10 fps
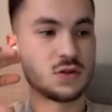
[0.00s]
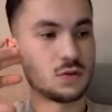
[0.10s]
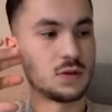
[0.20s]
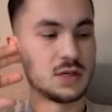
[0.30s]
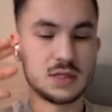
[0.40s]

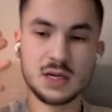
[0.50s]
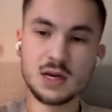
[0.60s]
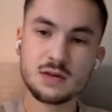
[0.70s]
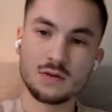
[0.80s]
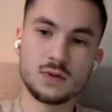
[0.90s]
visually
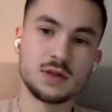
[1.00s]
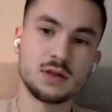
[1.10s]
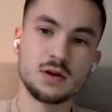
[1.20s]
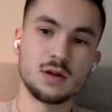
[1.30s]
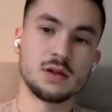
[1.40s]
together with
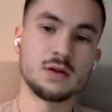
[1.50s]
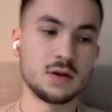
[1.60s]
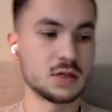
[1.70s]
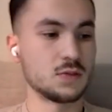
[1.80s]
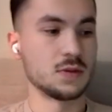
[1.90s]
the
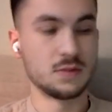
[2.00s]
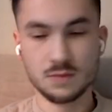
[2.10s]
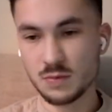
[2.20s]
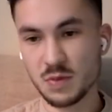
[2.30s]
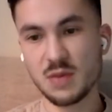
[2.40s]
lyrics with
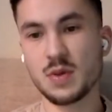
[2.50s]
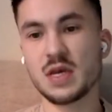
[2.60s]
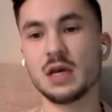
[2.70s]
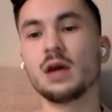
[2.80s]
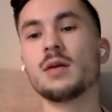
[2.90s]
me
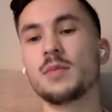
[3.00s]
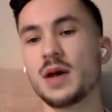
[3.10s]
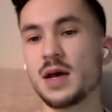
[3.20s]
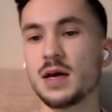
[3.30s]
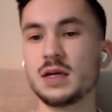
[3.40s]
being in a
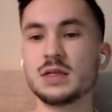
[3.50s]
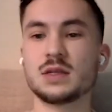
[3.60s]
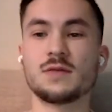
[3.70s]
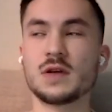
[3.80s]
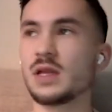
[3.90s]
bed and
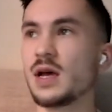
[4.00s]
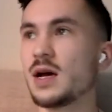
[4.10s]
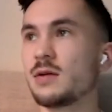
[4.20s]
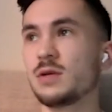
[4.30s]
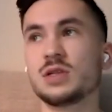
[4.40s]
stuff like
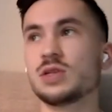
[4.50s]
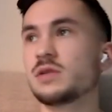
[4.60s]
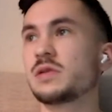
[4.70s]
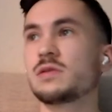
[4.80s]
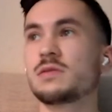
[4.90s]
that it
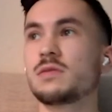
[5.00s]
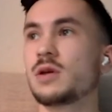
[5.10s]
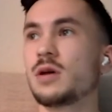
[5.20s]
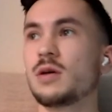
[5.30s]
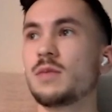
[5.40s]
just
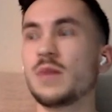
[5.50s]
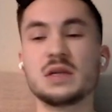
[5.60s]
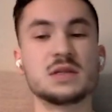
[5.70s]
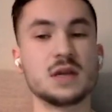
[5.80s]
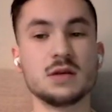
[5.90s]

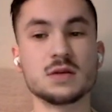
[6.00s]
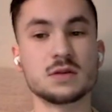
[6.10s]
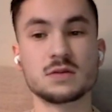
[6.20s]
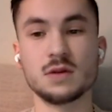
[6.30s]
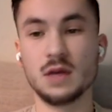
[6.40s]
made sense
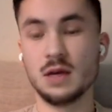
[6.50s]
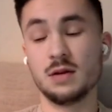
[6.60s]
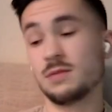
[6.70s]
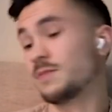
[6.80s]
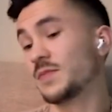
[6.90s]

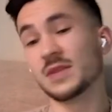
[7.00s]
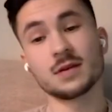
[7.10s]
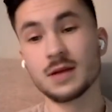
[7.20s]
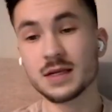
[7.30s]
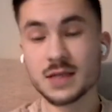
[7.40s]
and
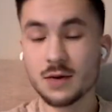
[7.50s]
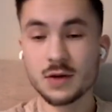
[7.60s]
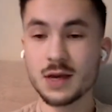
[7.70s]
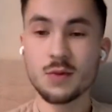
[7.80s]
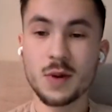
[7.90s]
that's how
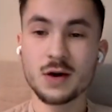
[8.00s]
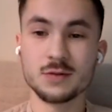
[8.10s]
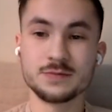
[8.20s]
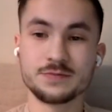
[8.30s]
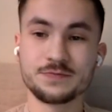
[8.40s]
it came
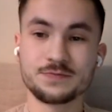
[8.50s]
about